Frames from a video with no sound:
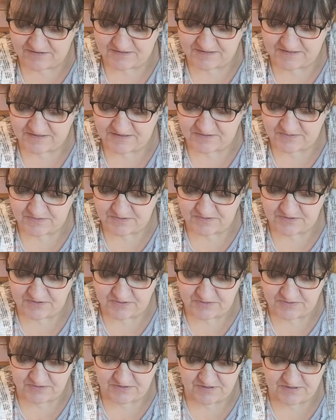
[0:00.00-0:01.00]
it's so
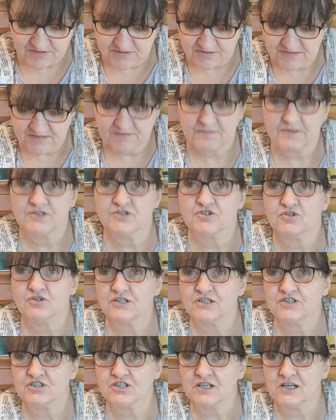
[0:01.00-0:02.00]
good. It's my Jolly
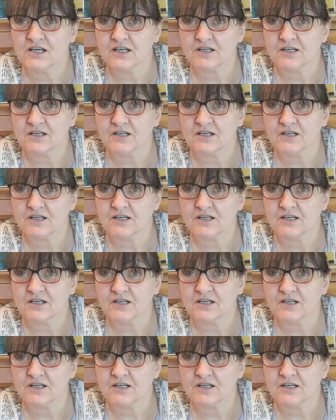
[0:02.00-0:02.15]
July